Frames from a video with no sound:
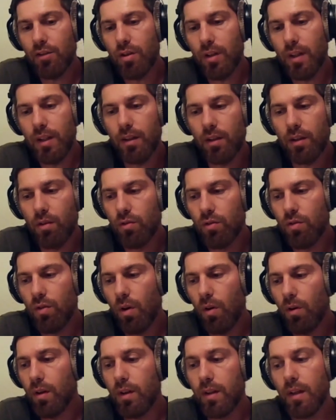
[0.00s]
Actually, the
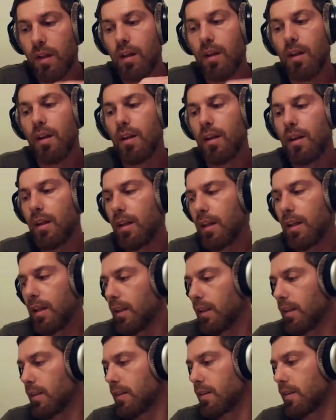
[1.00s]
controller
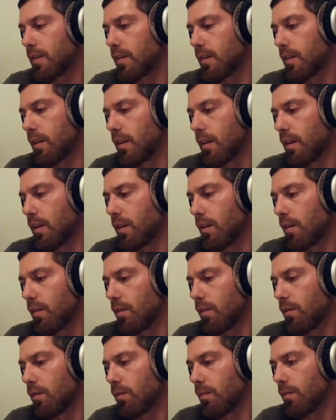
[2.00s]
is,
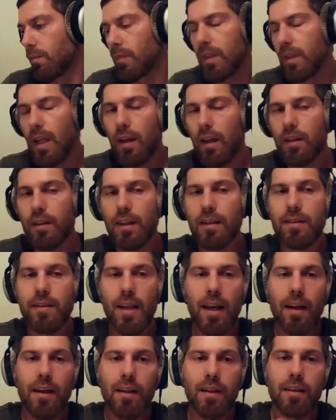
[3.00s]

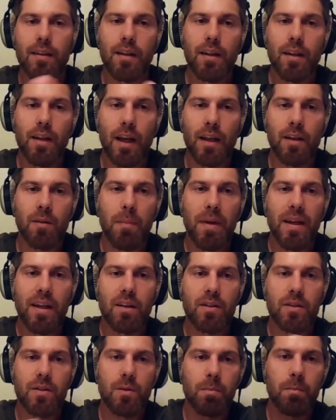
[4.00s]
they sell it
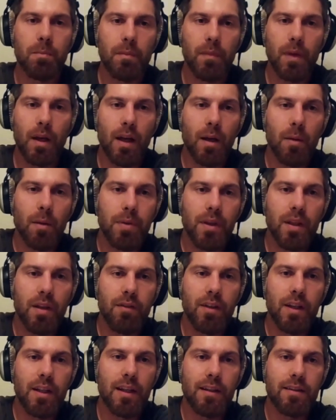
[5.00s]
at Makers
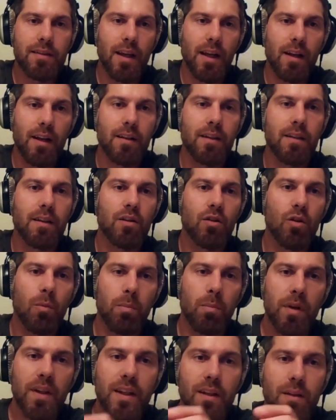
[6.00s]
PV. They sell
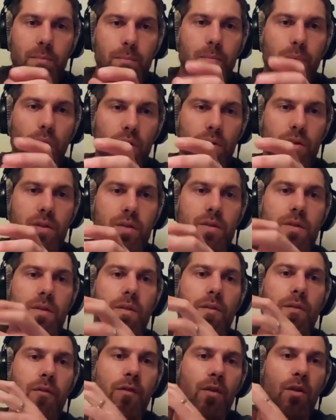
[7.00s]
the complete
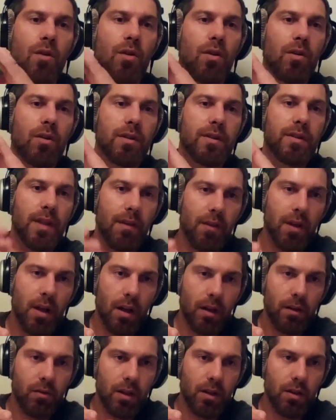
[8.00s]
box for
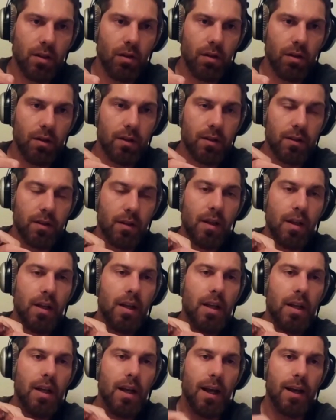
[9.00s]

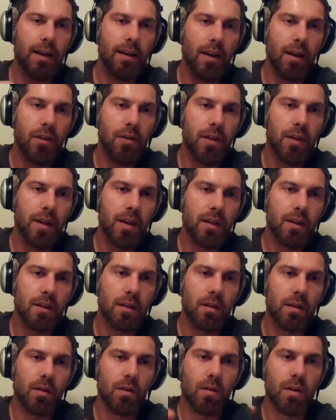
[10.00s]
$700. And I
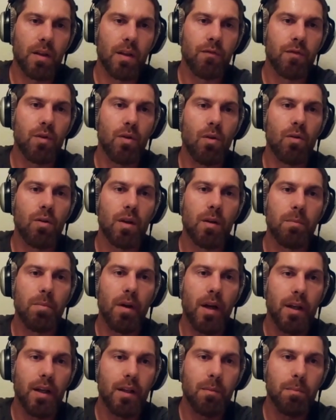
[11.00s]
think if you
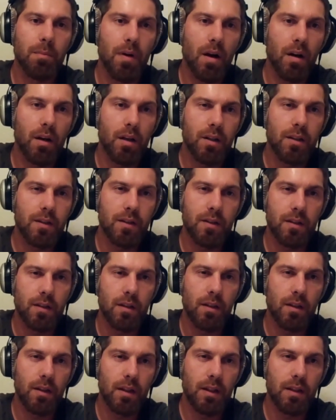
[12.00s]
only buy the
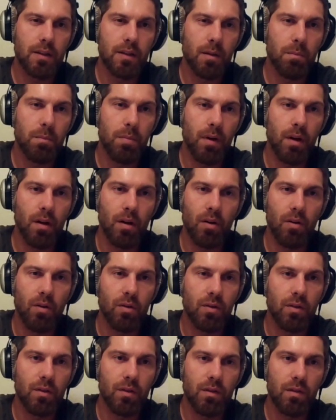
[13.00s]
parts, it's
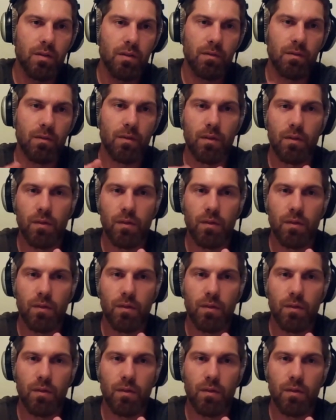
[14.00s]
about